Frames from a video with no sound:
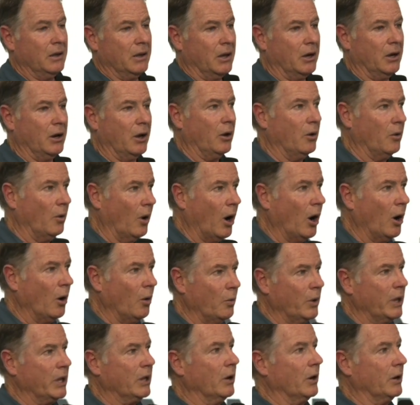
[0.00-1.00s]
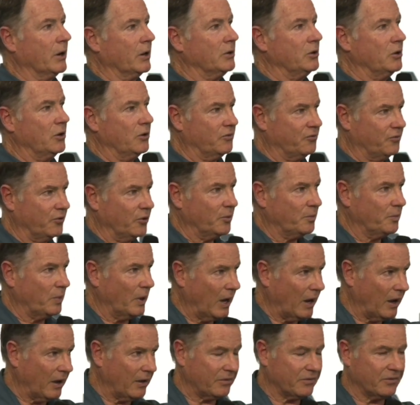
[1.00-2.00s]
you know, oh, we got a new
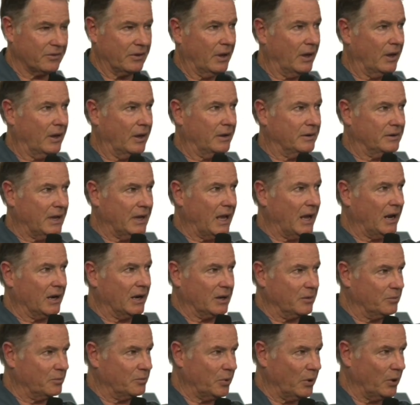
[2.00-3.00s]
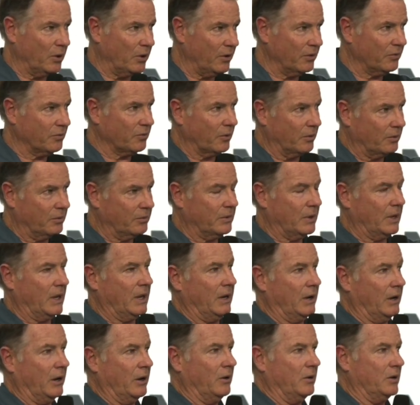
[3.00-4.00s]
footpath uh, down in Perth and,
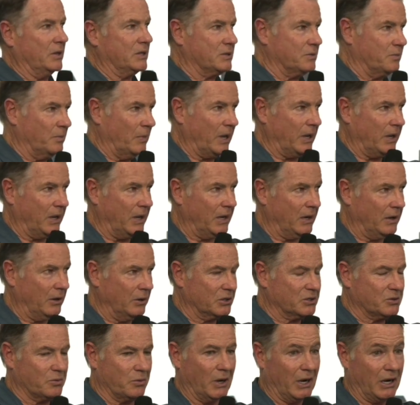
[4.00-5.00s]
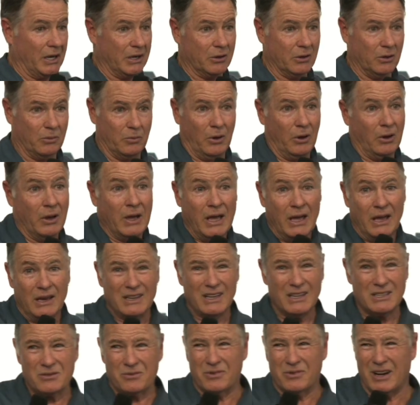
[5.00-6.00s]
you know, it's, it looks really good. Well, it
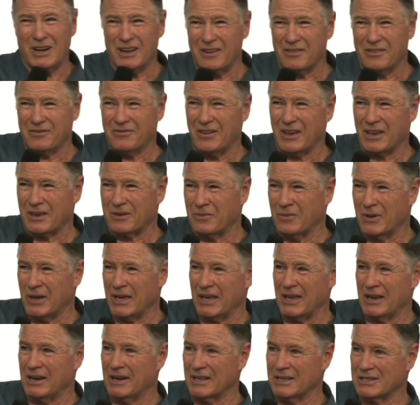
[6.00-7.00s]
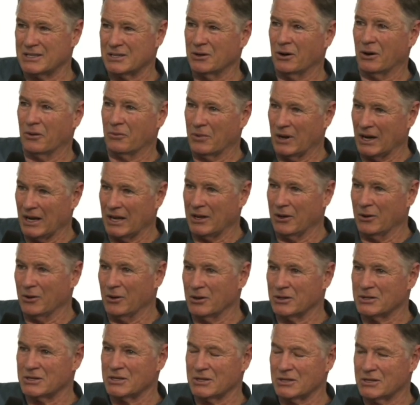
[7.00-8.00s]
doesn't really affect me and it's not really
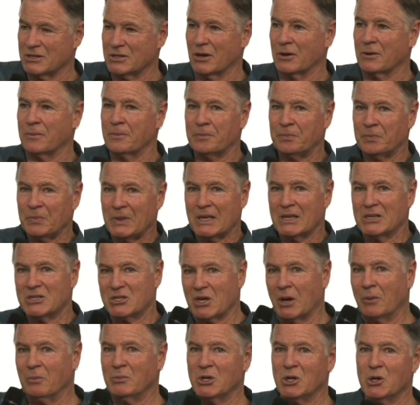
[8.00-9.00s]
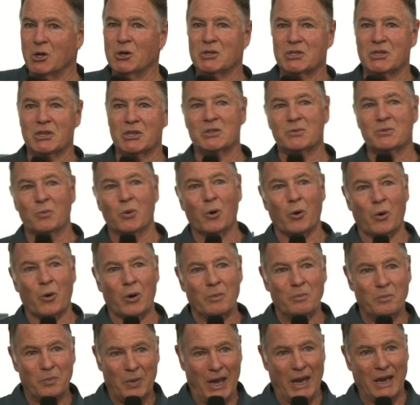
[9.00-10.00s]
urgent. So some news is more
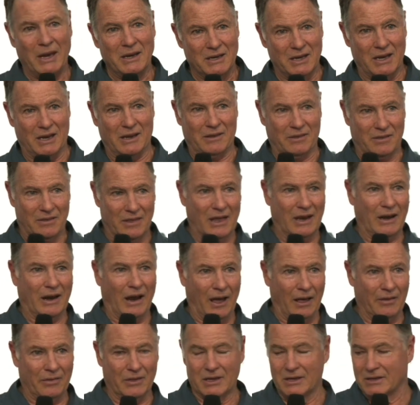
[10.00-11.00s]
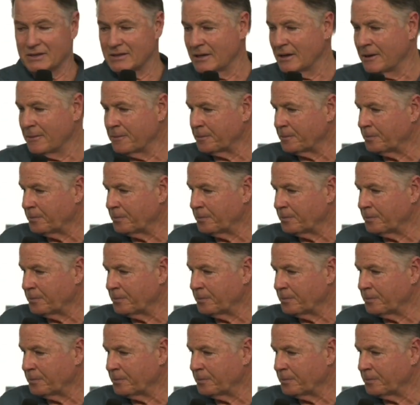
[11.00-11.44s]
impending than others.